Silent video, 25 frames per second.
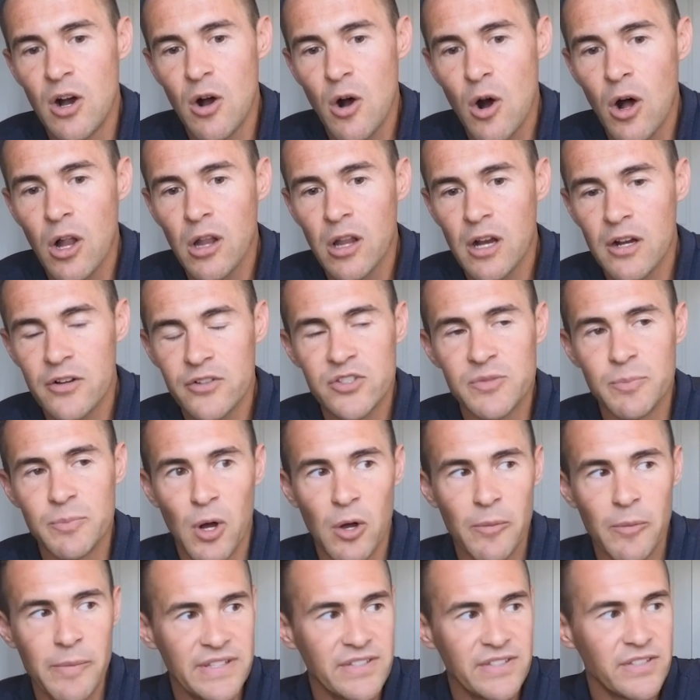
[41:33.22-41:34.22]
all our
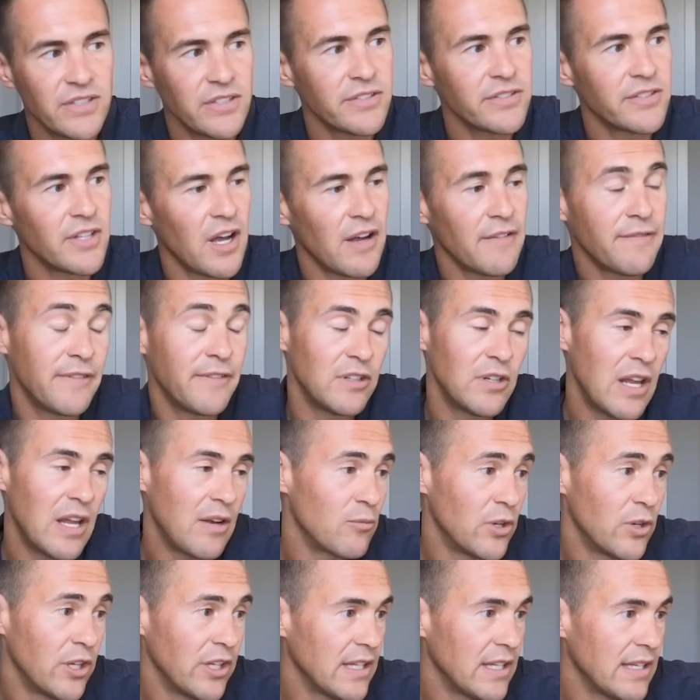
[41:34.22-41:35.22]
small business stuff
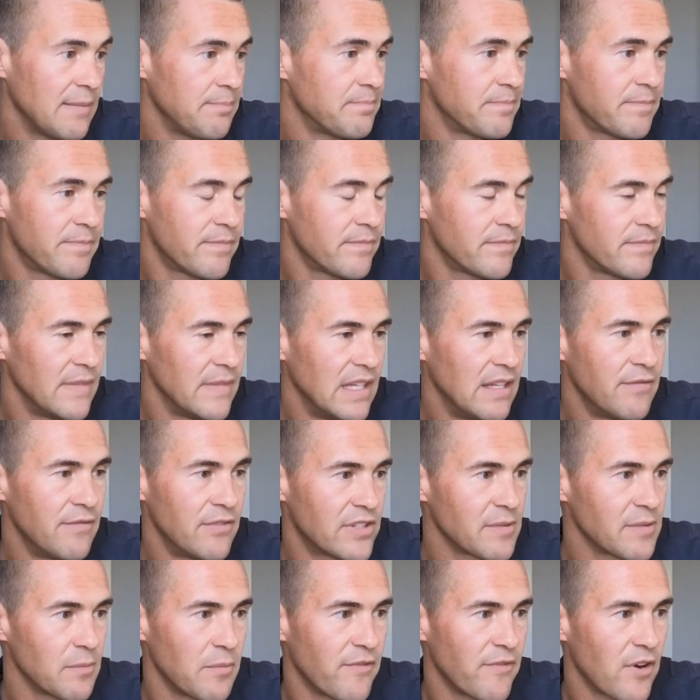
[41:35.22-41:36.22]
and really
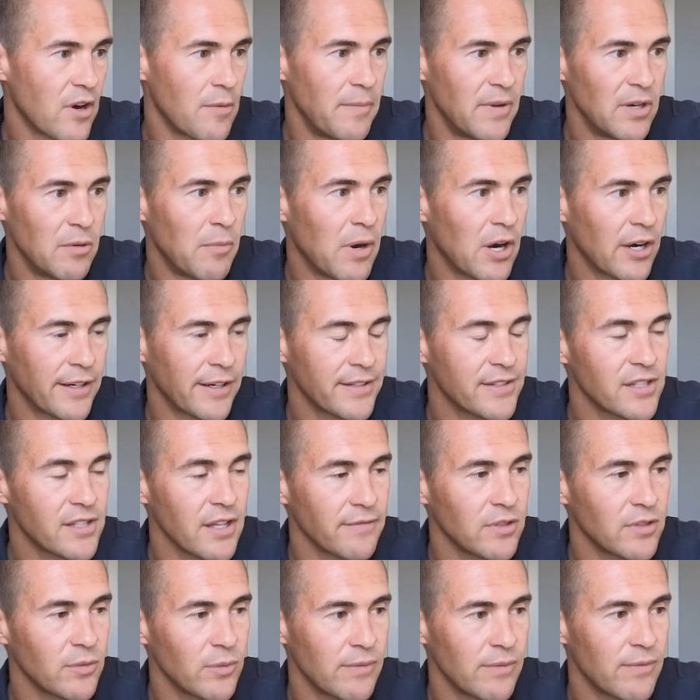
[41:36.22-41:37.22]
even some of our middle market
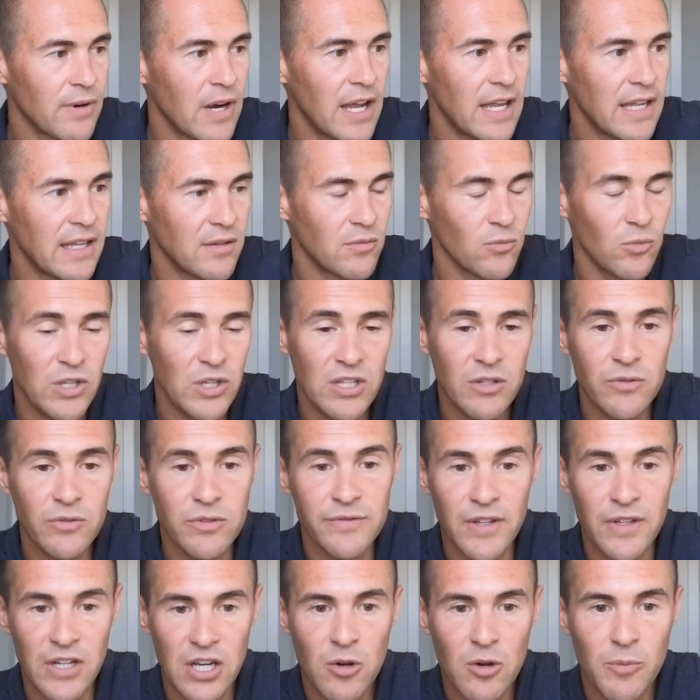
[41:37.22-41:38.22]
stuff that we write, we
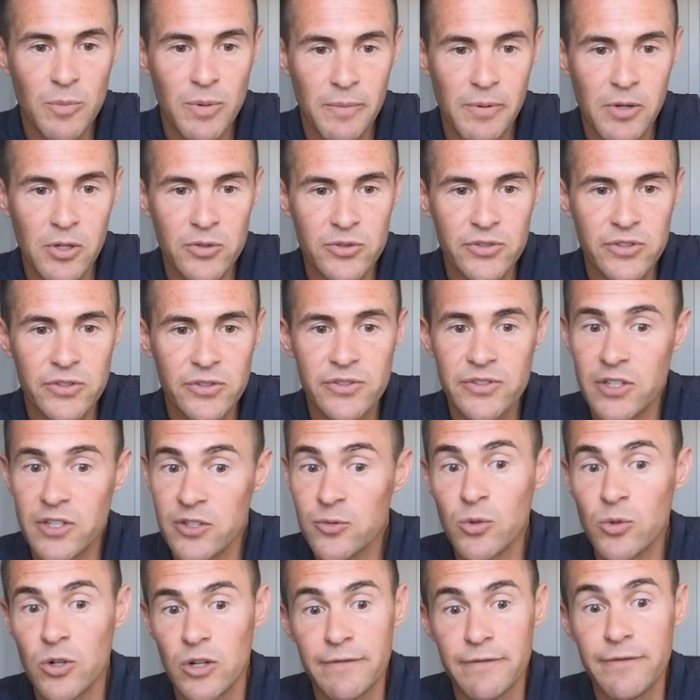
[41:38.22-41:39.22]
use video proposals
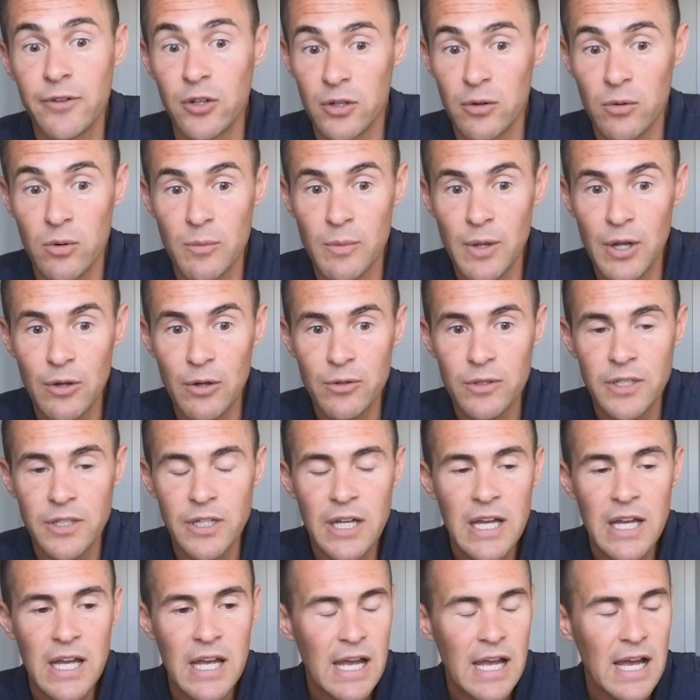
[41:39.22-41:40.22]
because we're fully remote.
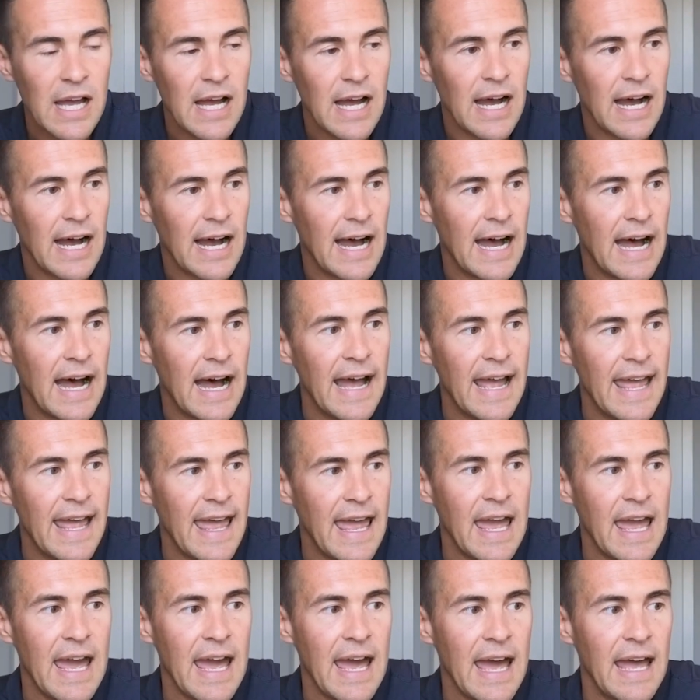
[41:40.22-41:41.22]

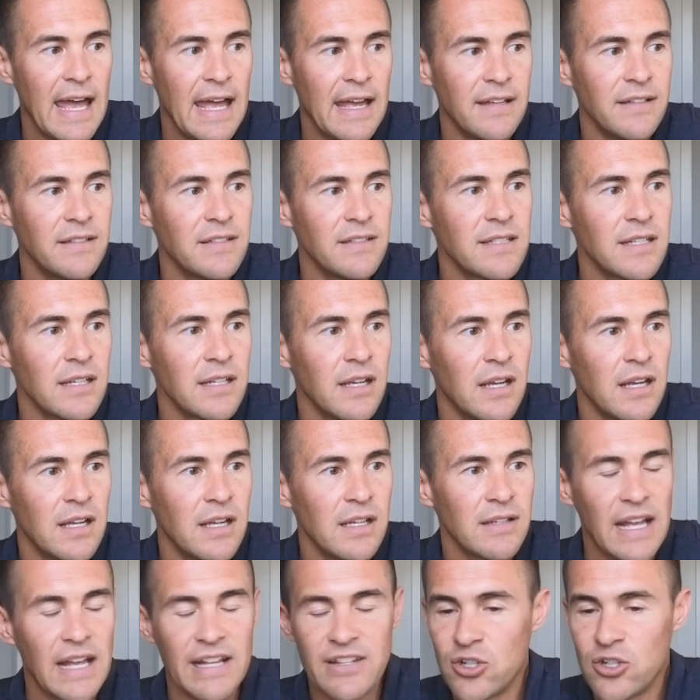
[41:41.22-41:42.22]
And
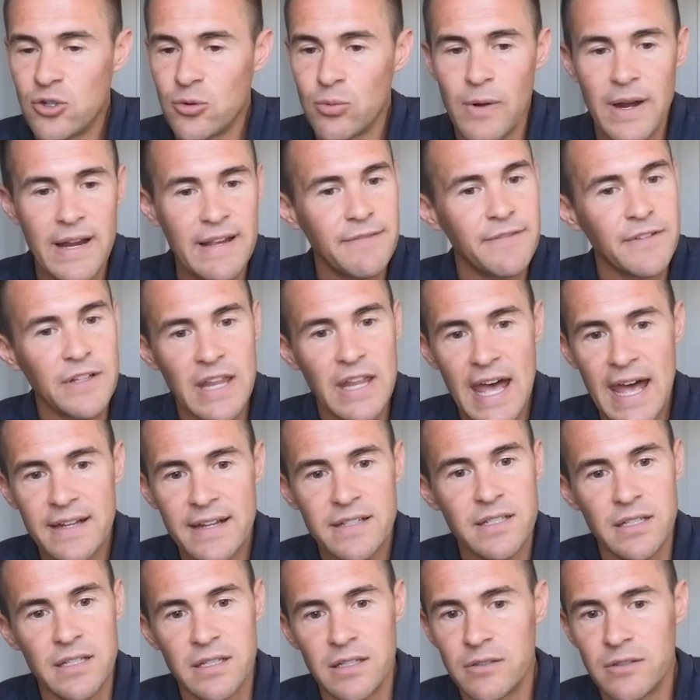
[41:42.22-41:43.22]
it's great for
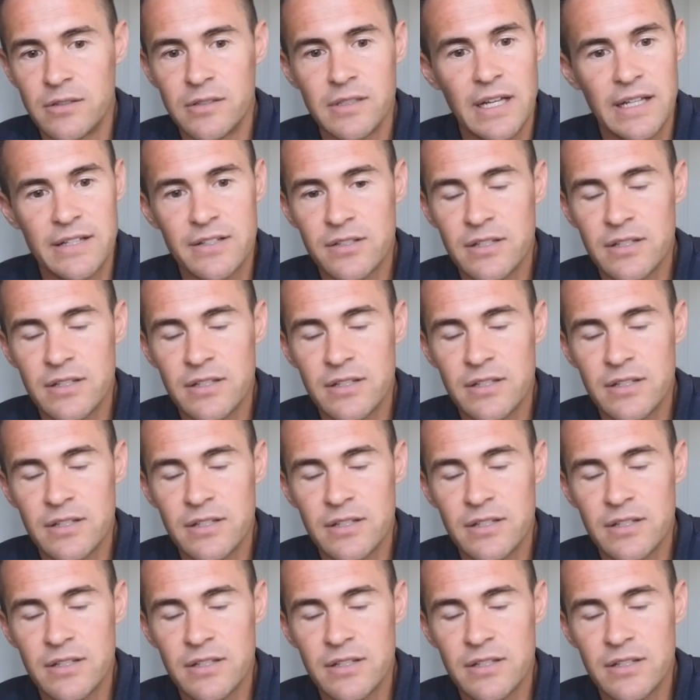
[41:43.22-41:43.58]
that too.